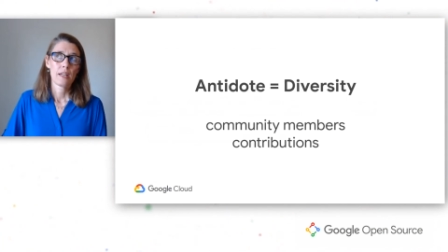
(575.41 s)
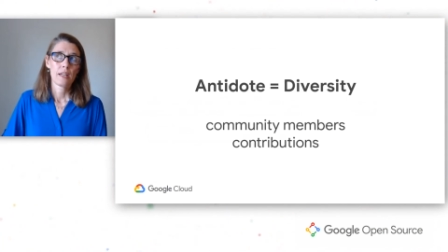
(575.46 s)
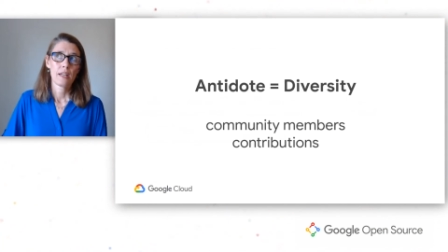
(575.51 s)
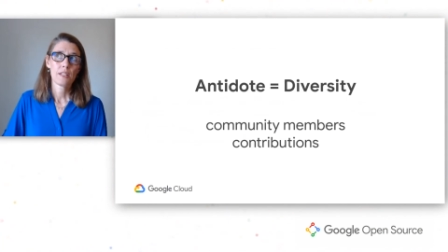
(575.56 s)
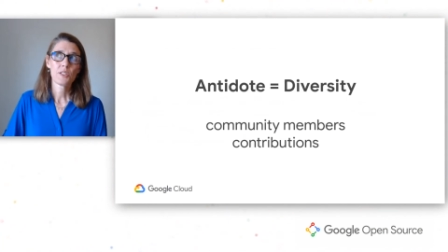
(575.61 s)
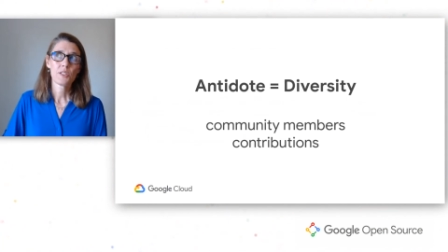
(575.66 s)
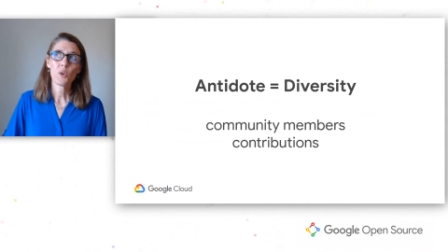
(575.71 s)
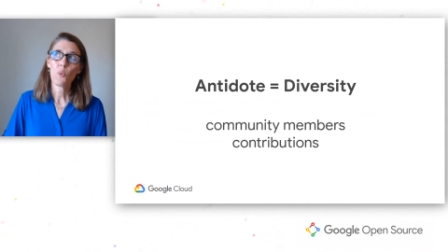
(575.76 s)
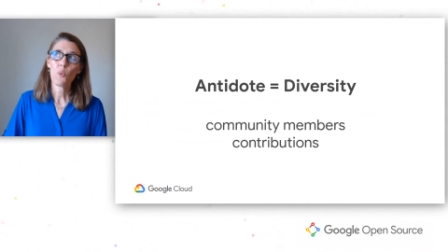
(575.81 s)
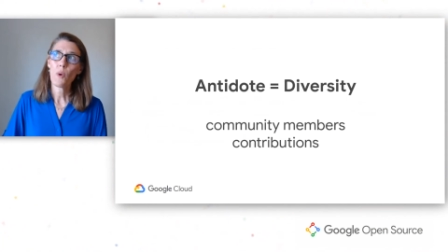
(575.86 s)

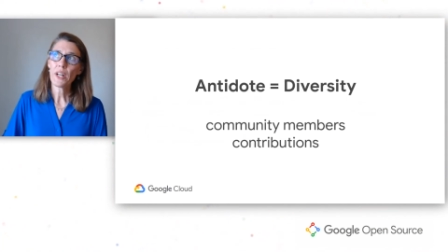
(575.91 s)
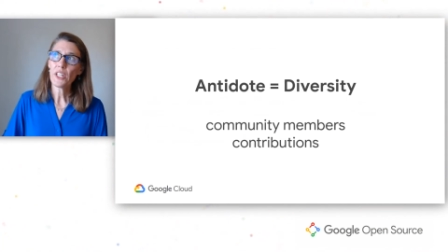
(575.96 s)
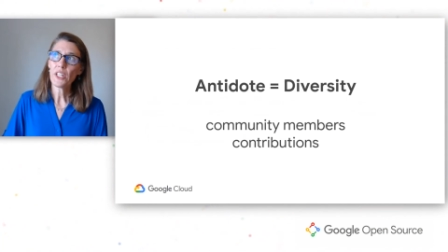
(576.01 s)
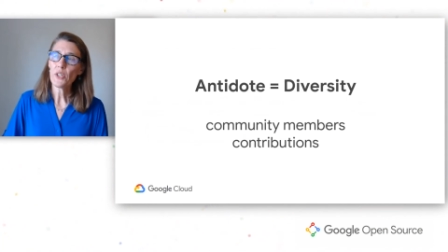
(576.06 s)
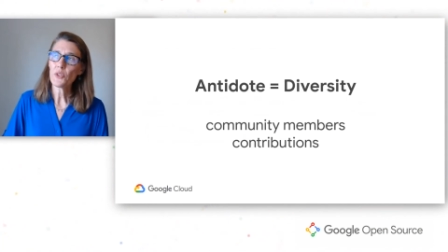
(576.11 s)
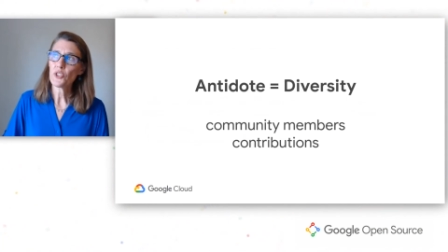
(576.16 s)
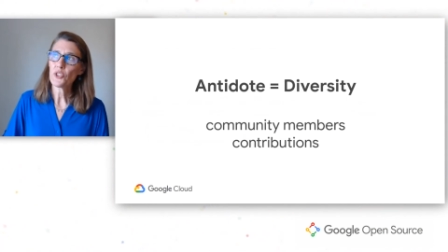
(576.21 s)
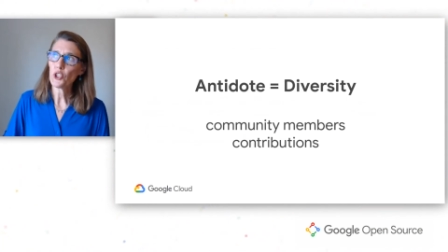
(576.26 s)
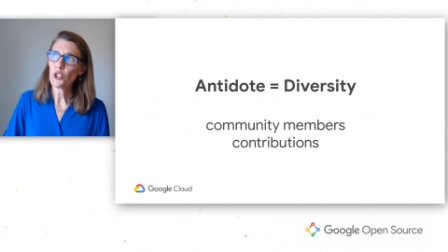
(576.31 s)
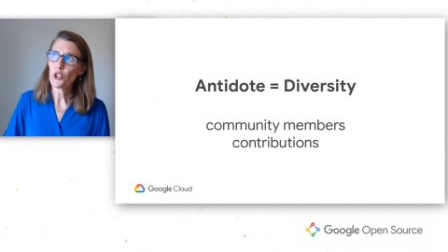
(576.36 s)
And so, what
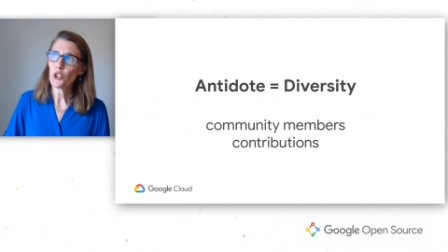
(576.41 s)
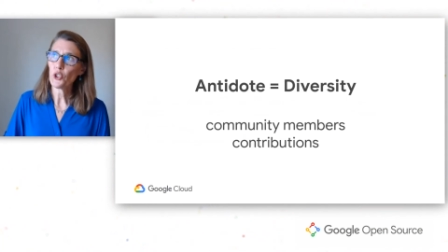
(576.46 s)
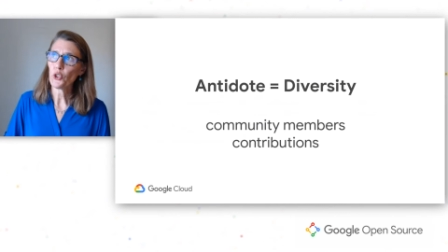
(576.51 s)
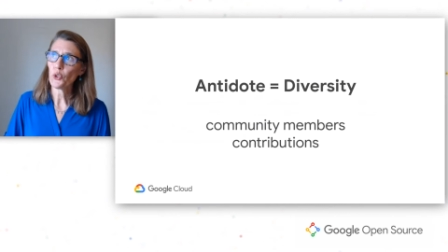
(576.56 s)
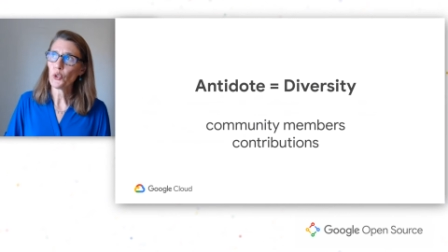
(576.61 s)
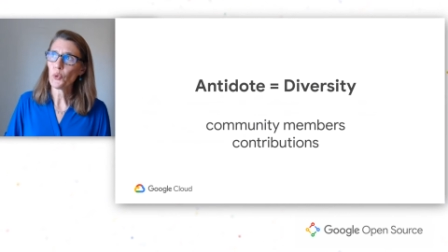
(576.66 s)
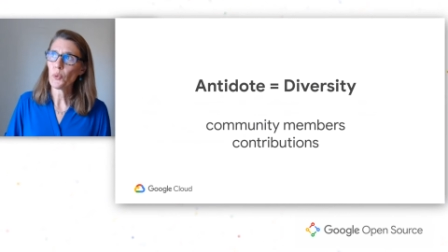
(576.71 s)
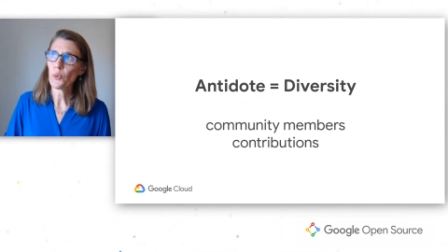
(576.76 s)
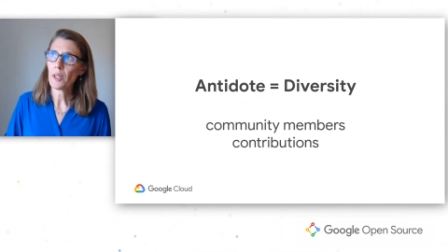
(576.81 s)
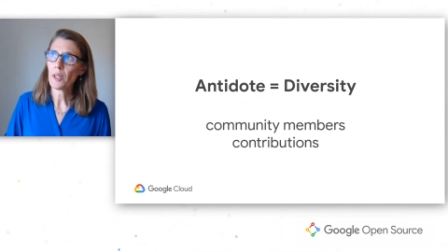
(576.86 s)
do you
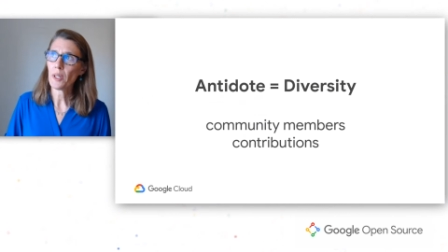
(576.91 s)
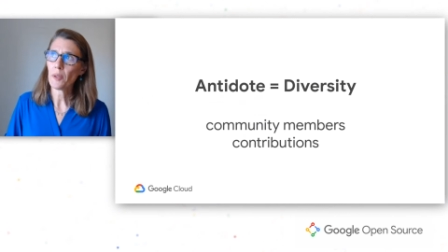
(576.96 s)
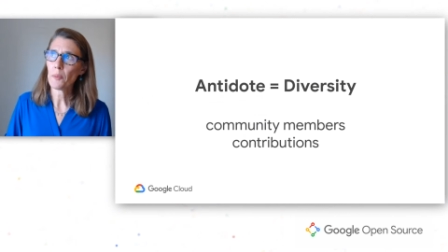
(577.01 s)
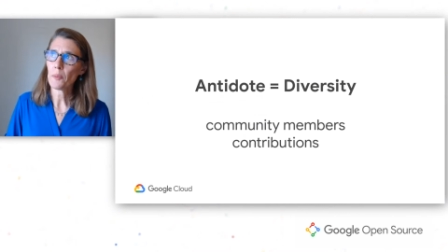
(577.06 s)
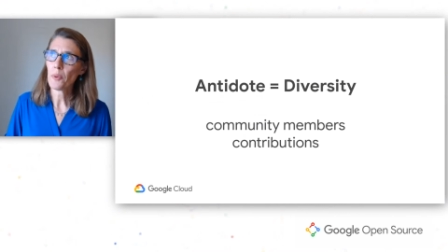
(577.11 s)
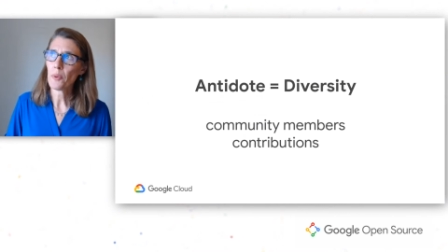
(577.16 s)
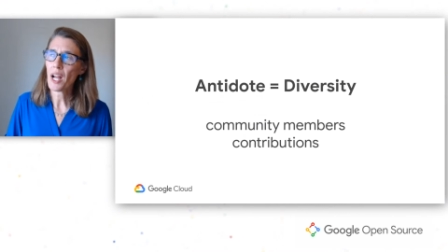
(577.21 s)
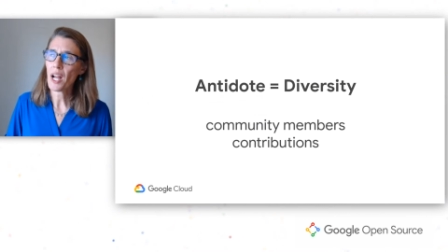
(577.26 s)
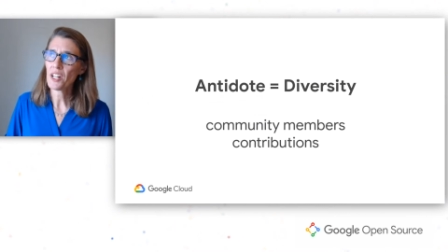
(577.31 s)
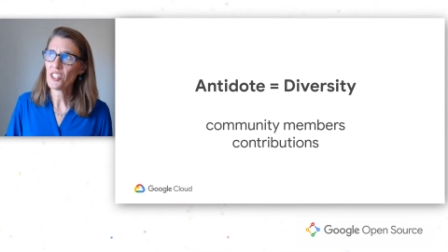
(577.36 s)
do when
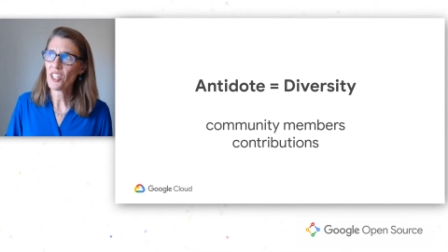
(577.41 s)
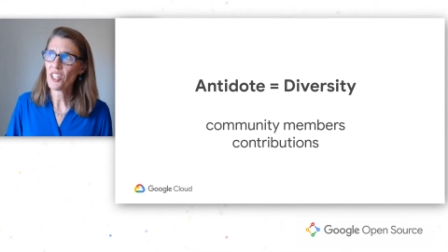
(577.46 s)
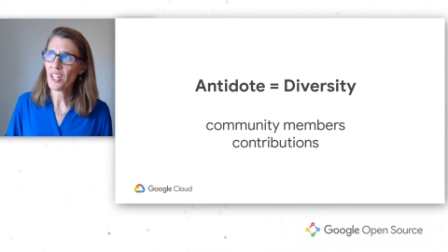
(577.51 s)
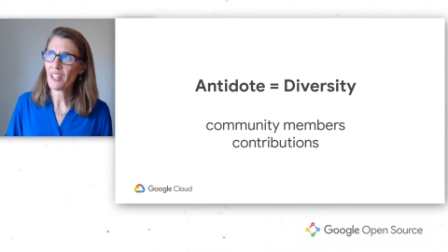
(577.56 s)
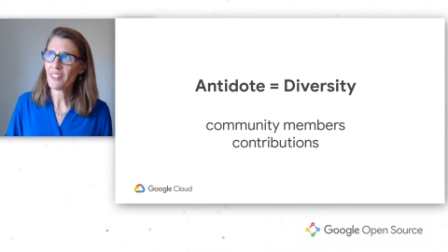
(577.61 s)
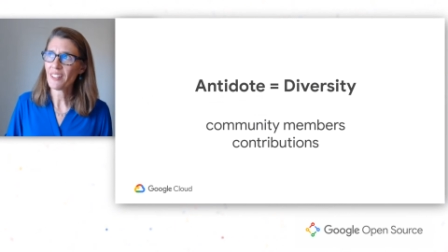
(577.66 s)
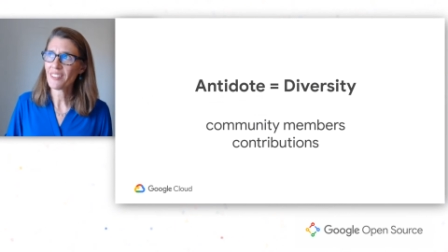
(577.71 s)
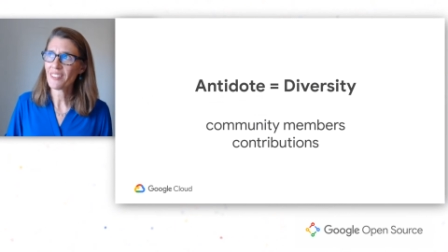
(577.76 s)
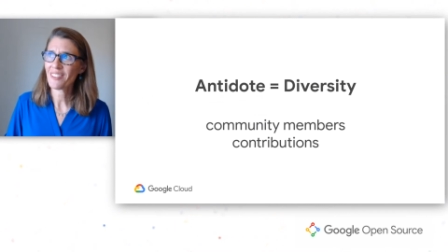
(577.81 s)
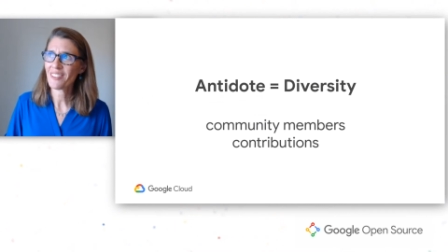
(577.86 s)

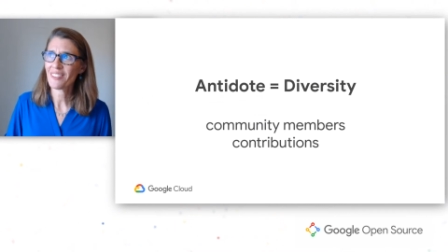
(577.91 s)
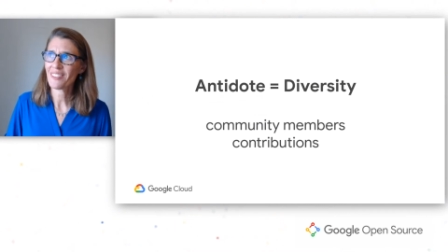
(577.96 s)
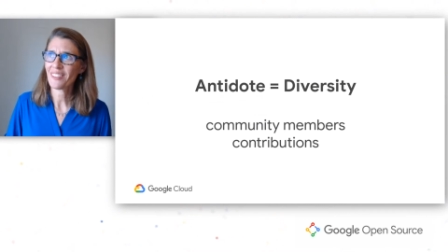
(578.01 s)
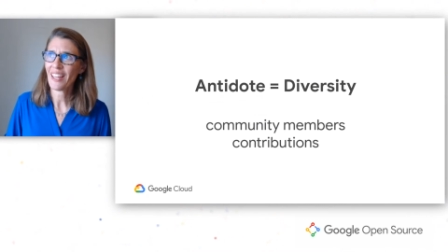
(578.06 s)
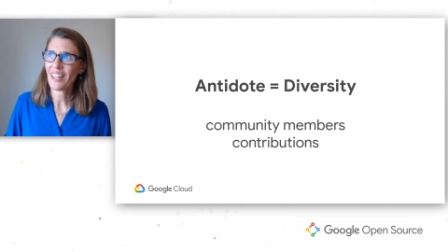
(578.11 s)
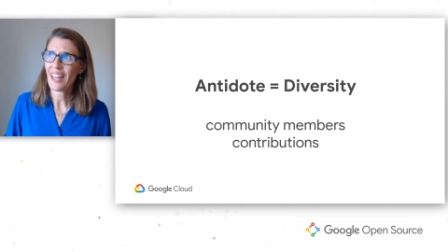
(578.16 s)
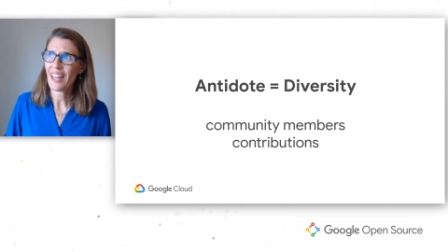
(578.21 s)
projects